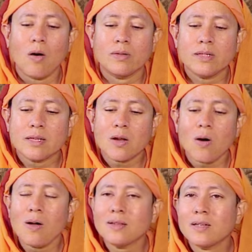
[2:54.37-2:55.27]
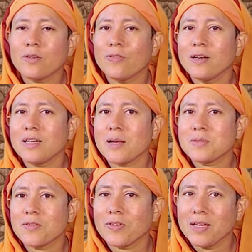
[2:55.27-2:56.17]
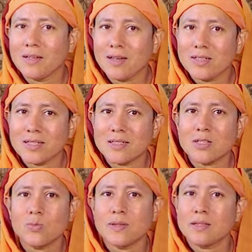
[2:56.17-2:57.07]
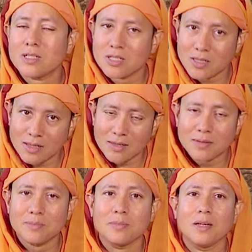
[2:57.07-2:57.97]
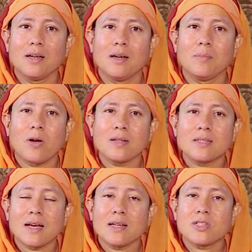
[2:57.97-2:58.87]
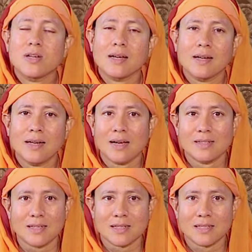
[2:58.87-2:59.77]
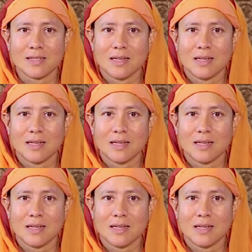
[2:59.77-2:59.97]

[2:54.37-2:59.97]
these are all the different types of intelligences which um, modern science recognizes.